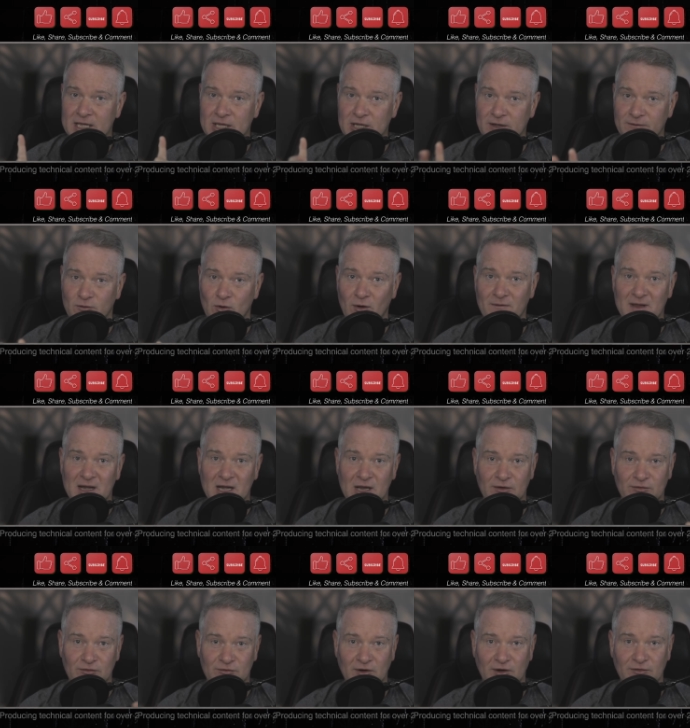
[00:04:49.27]
if you have any
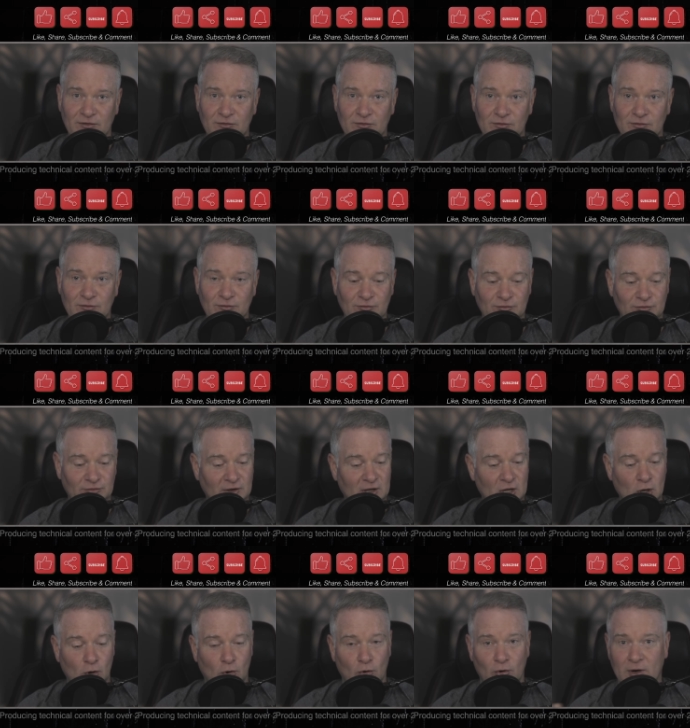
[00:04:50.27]
suggestions
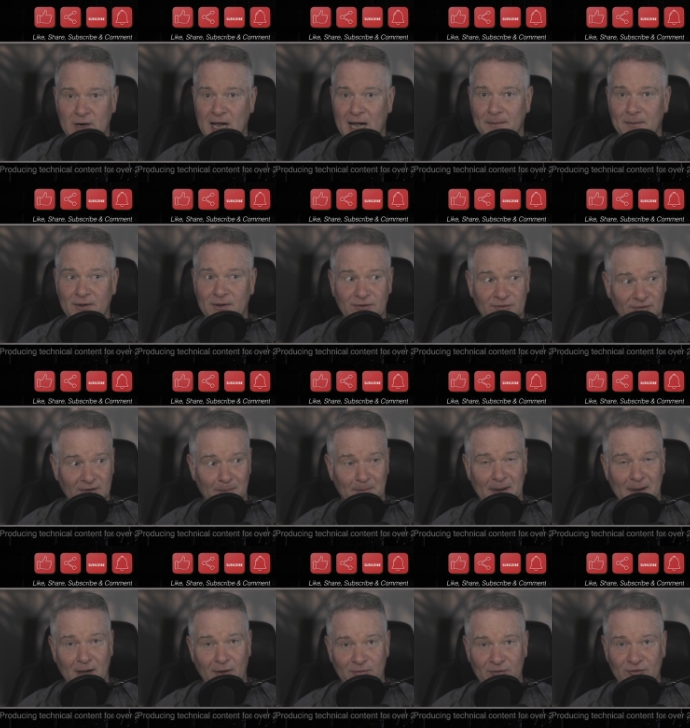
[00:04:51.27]
or comments
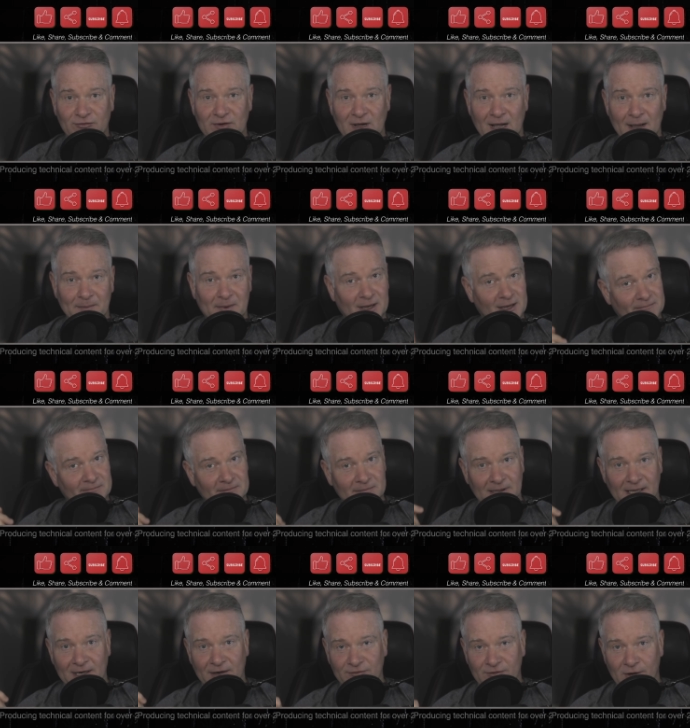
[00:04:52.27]
about this topic,
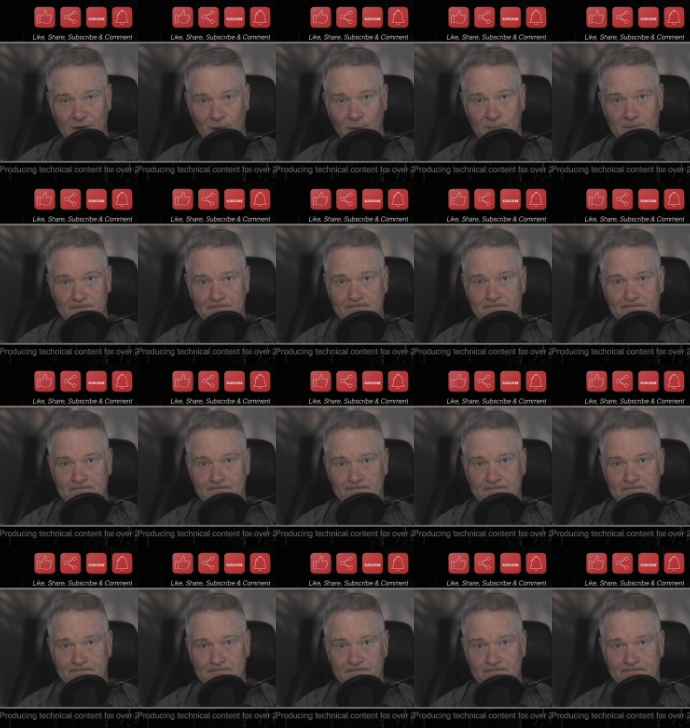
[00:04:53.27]
let us know.